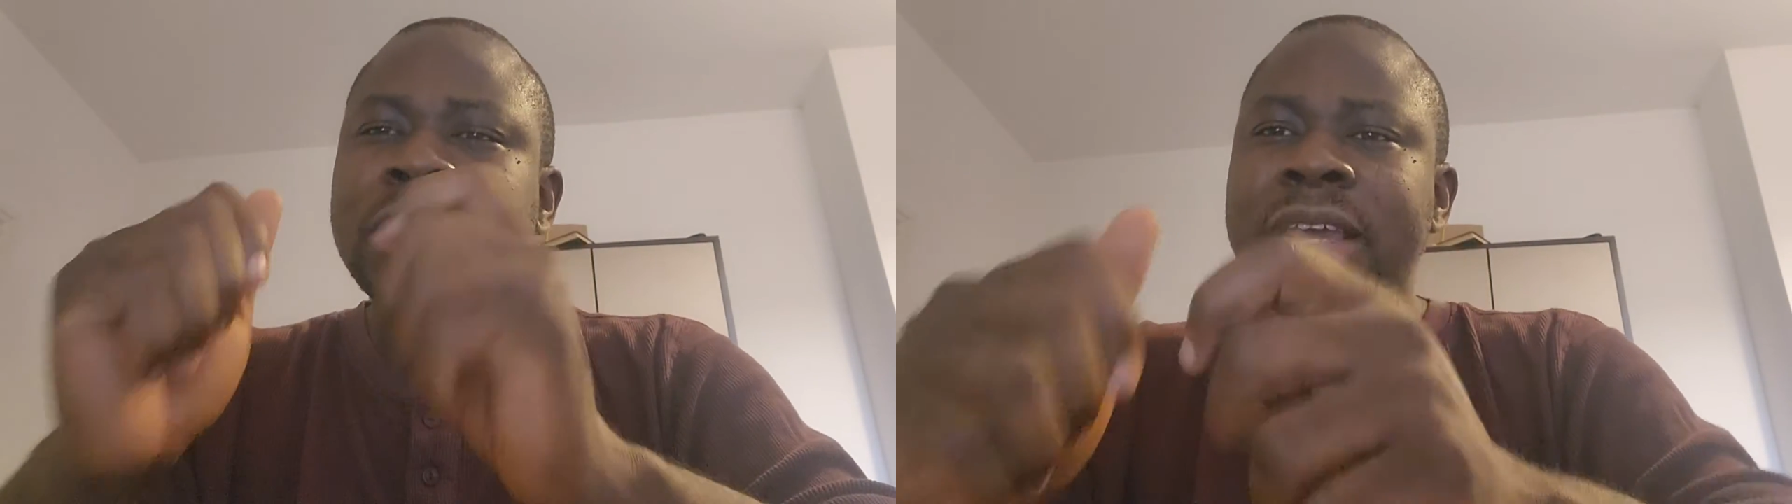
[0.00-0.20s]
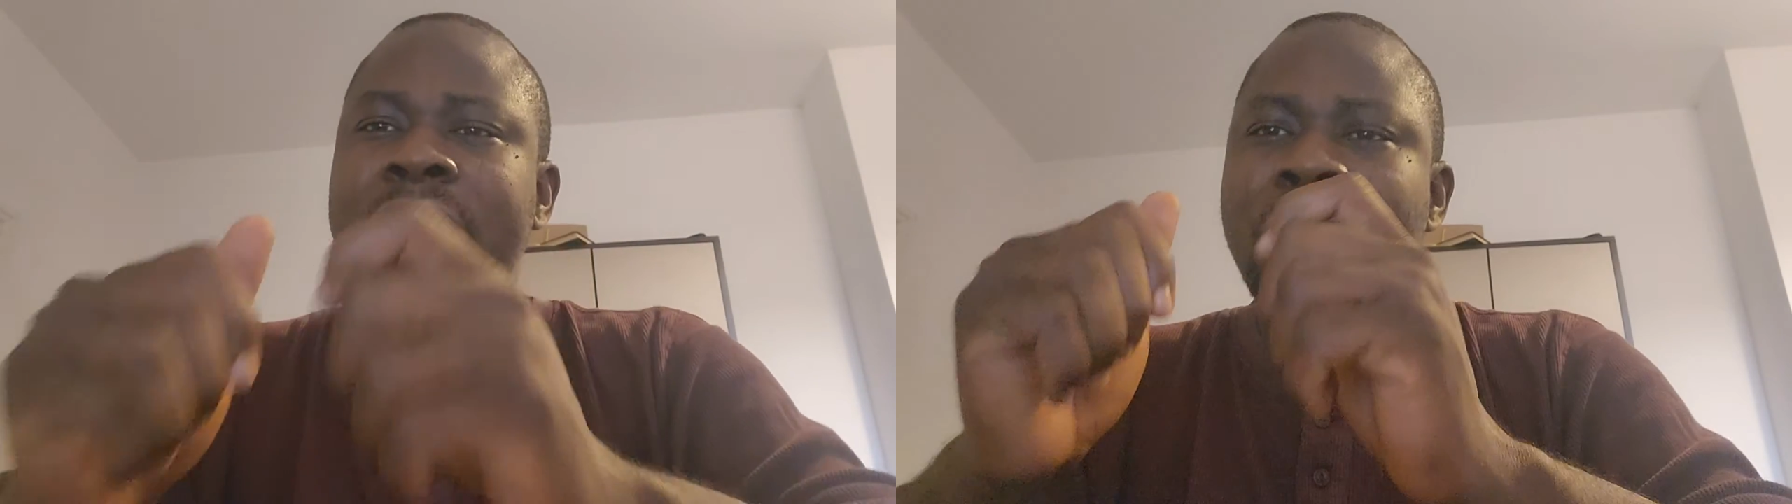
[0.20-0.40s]

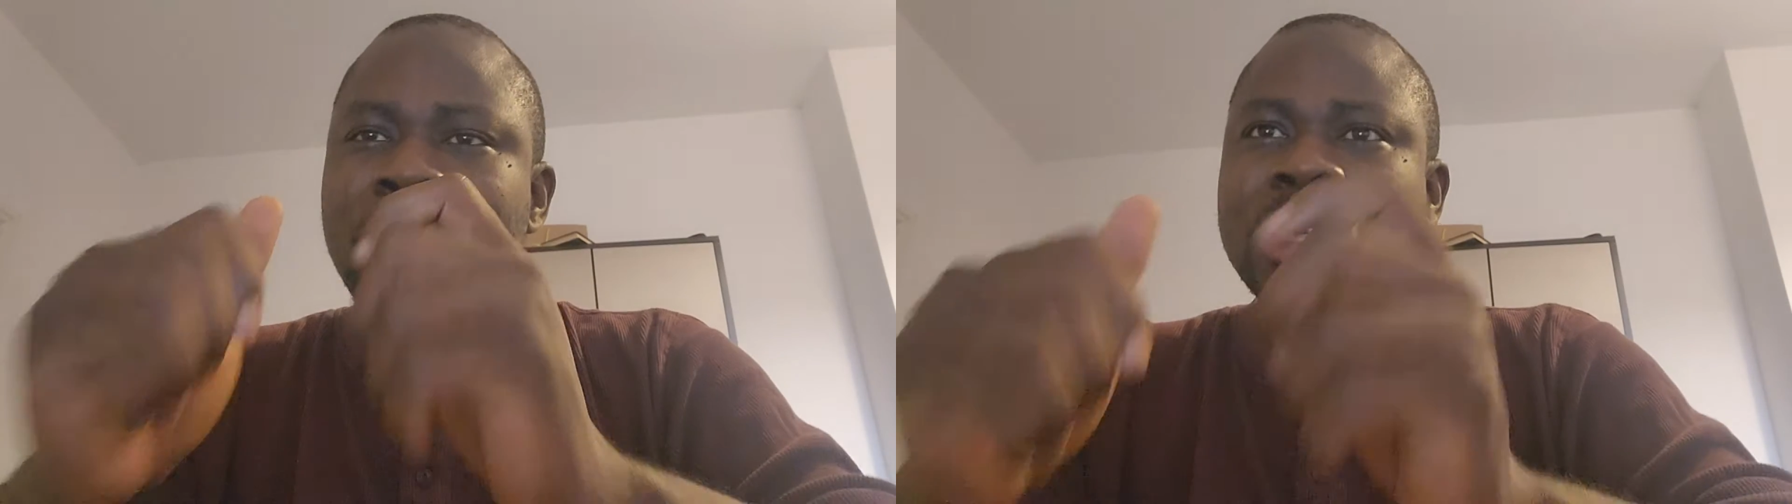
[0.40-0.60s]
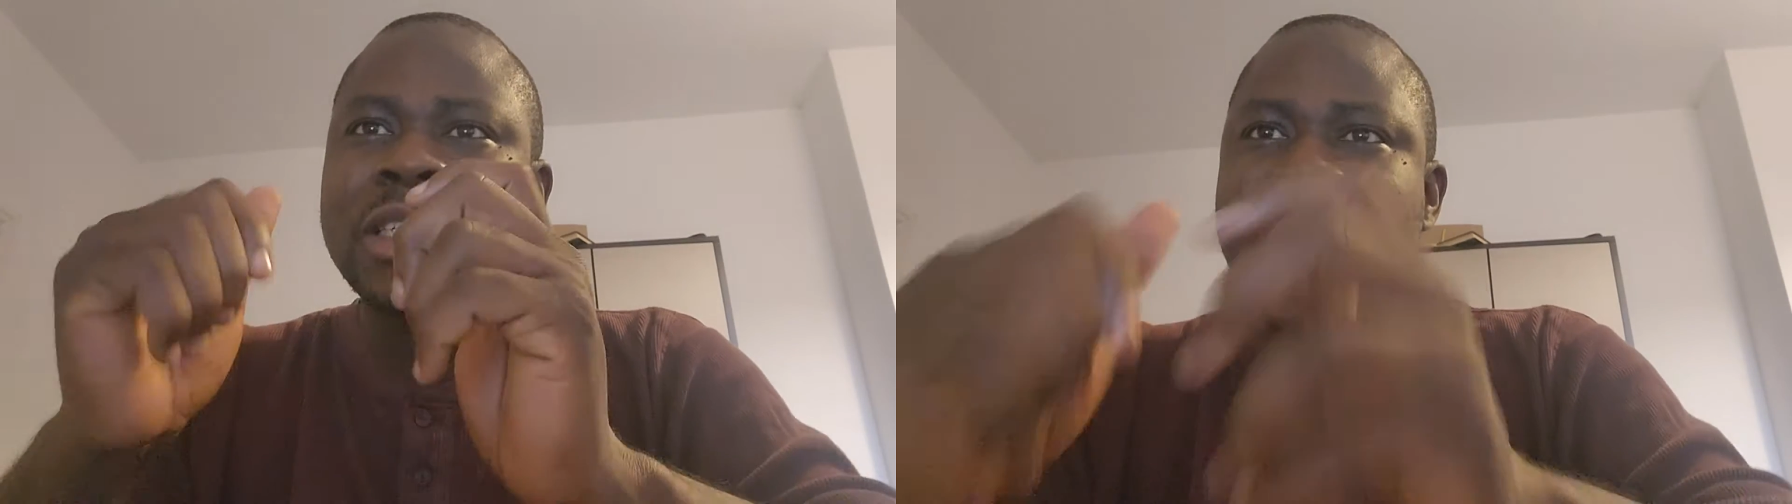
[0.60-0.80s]
take
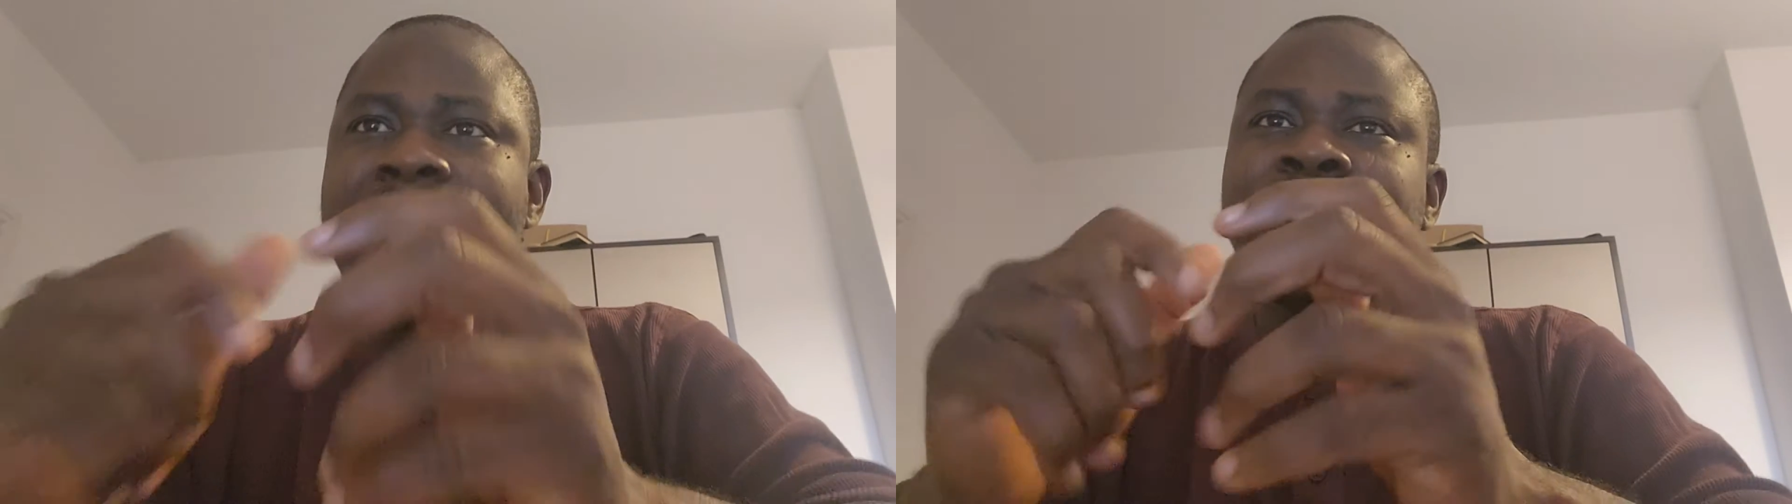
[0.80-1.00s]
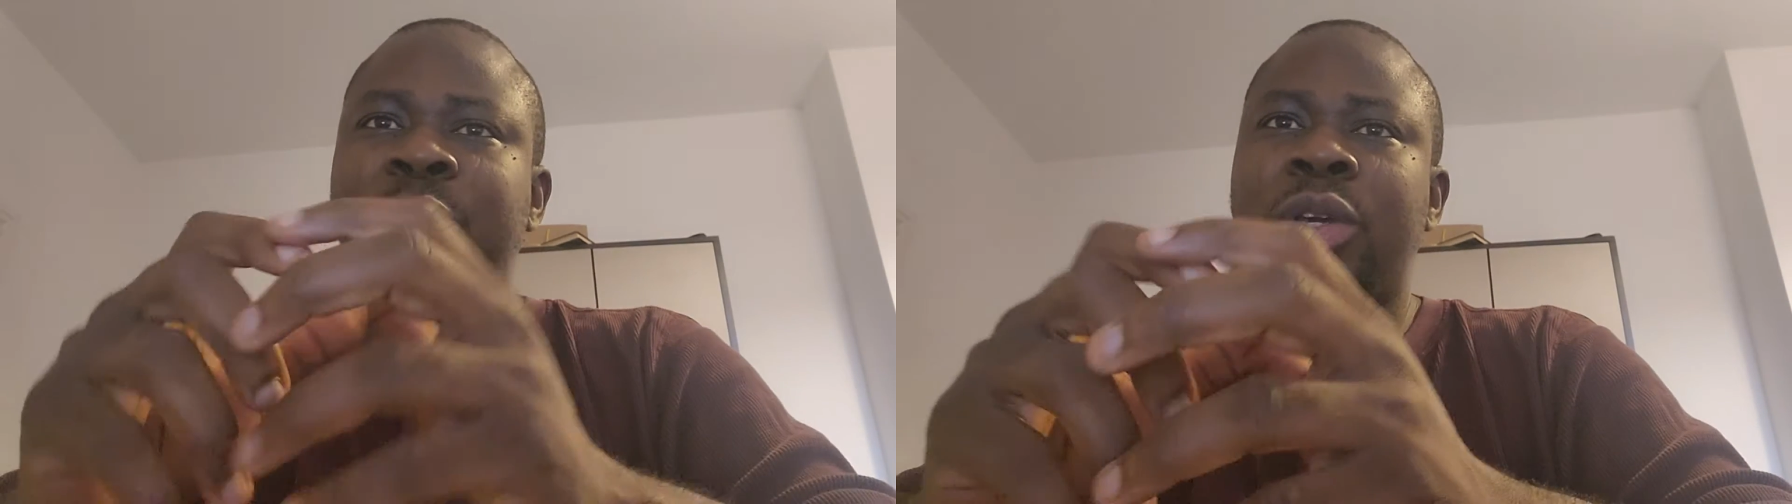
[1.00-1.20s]
urgent
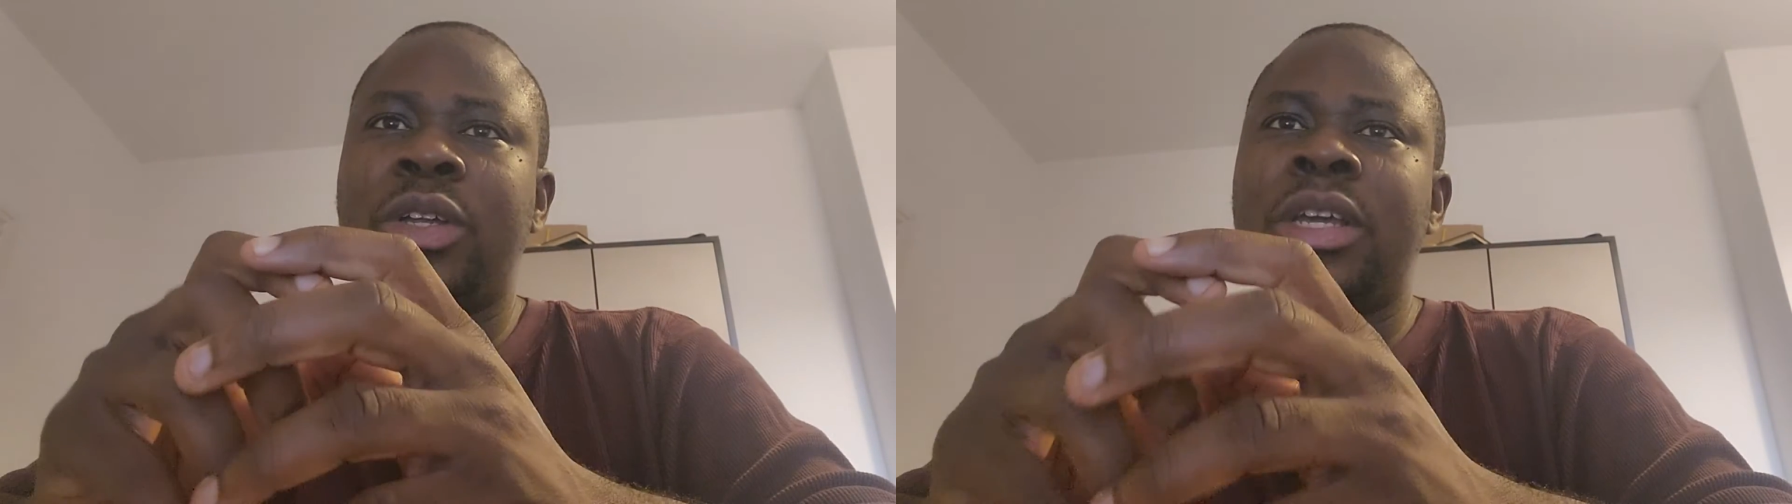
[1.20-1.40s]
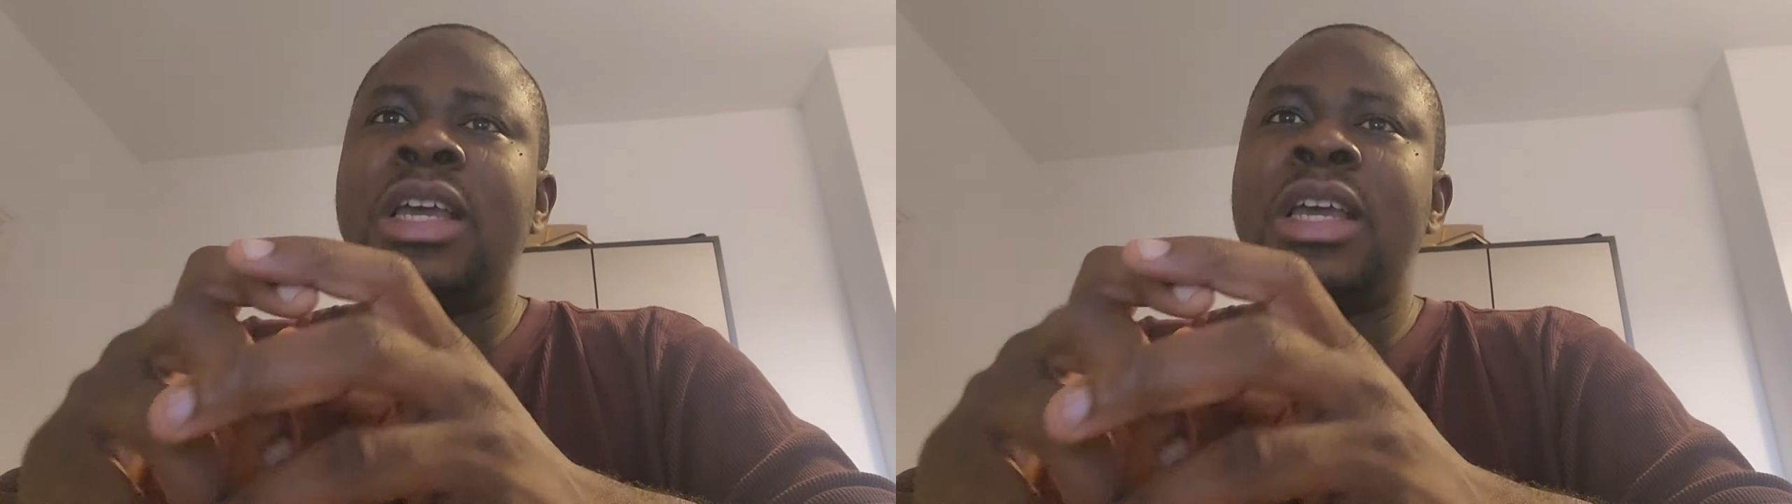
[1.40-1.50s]
action